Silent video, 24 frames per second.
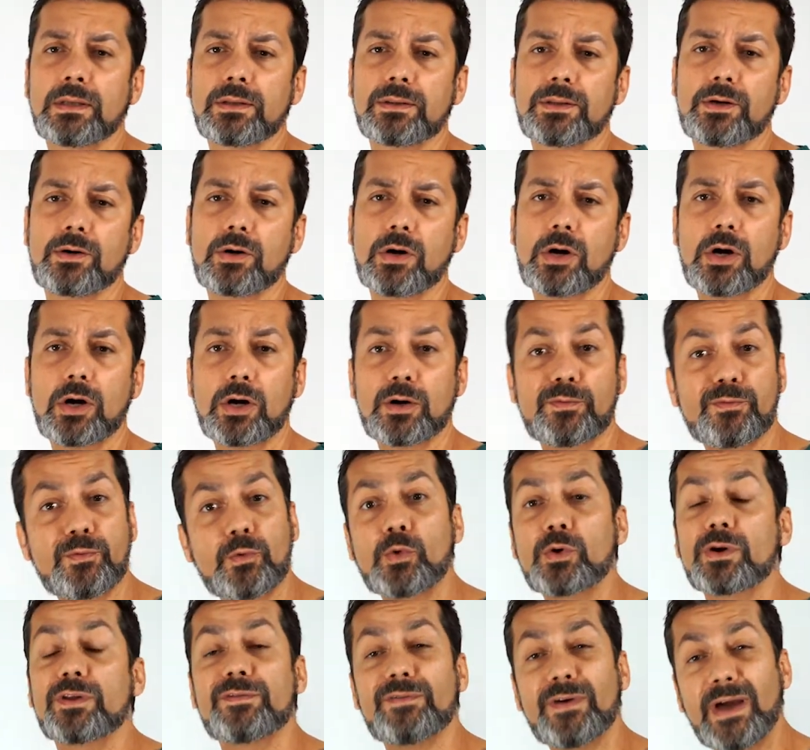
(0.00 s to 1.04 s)
There are
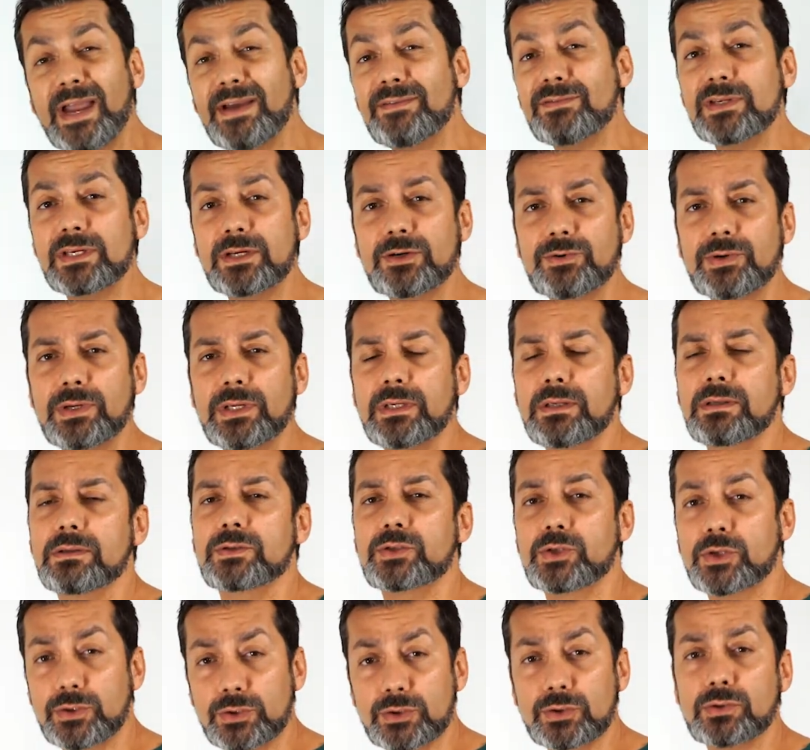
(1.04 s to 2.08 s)
45-degree
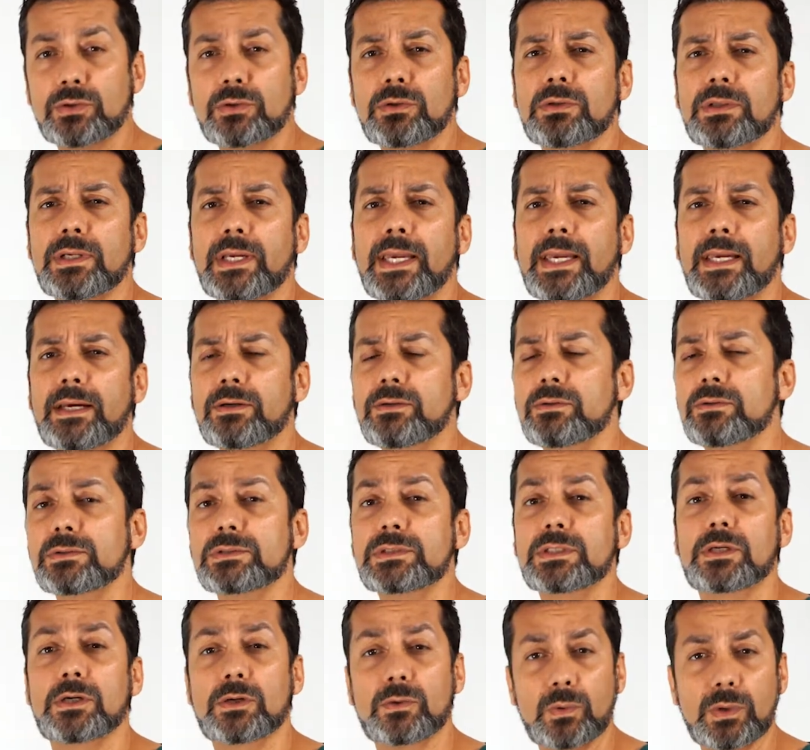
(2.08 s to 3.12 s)
surgical angles
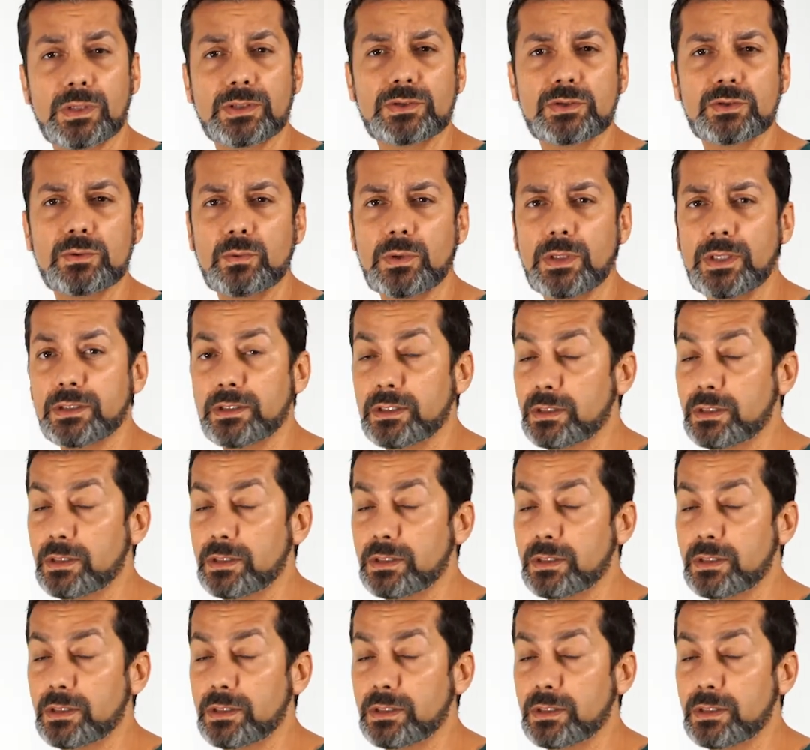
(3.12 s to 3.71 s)
that are 1:1.